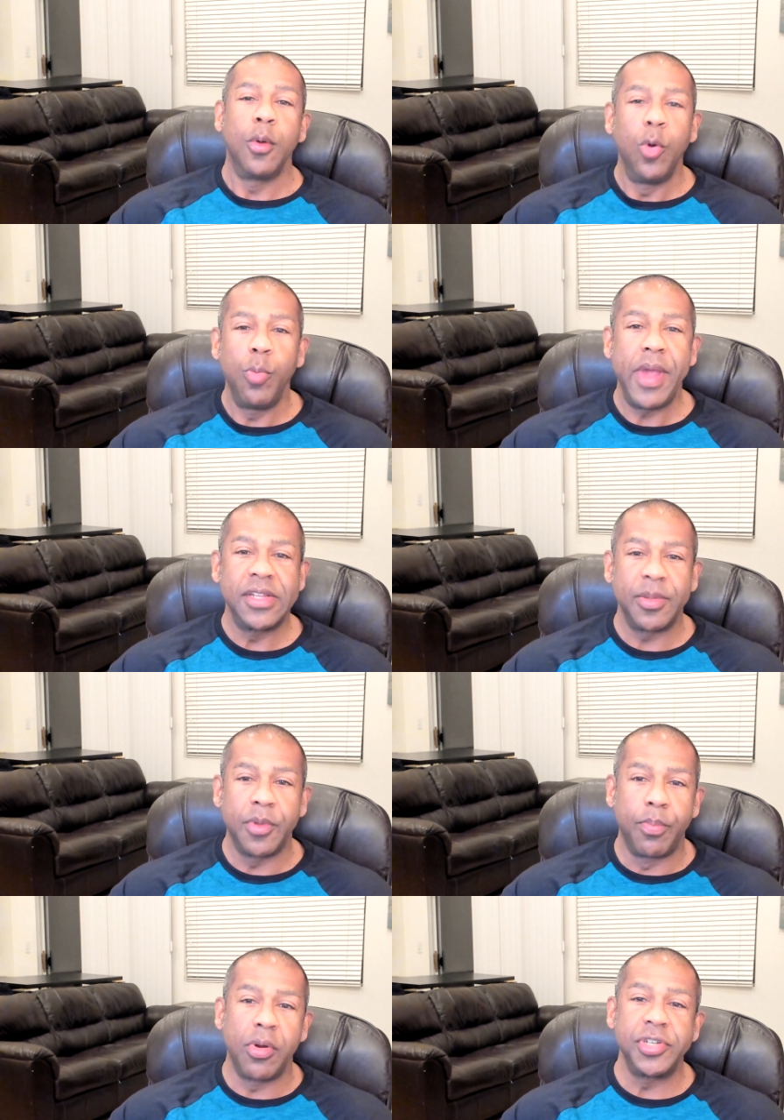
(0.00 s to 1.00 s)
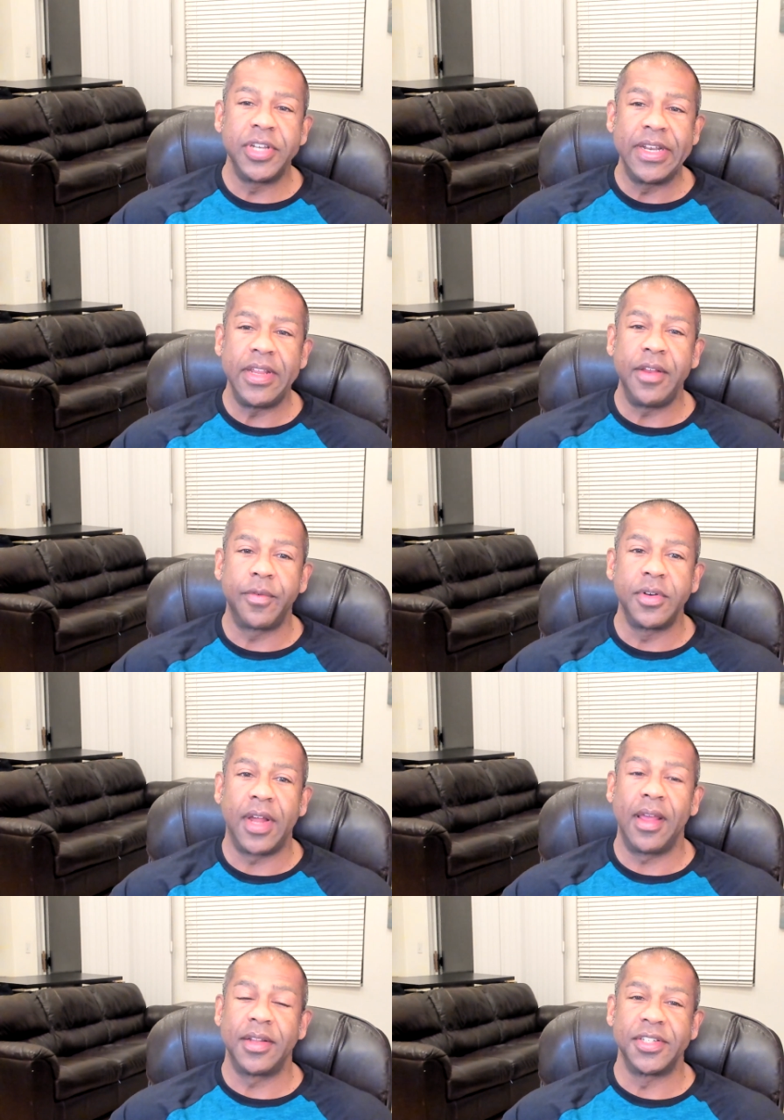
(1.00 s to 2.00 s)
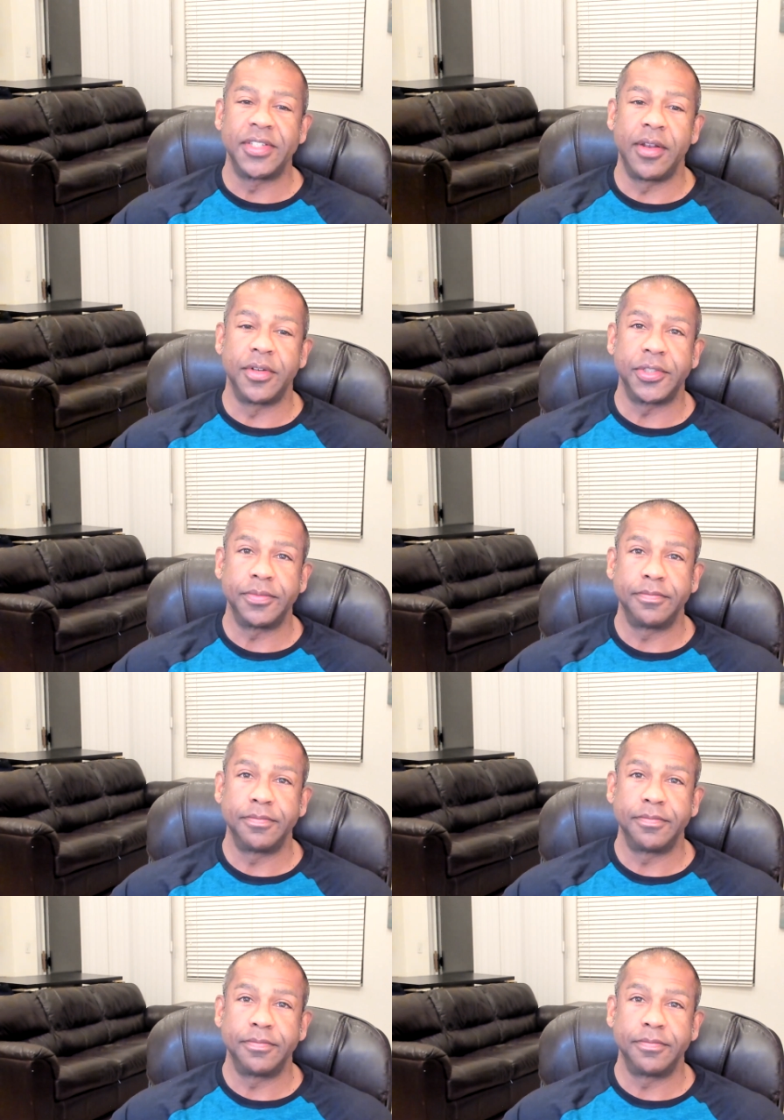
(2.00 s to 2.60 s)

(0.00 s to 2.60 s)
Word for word: Who makes up the burgeoning need for dialysis centers?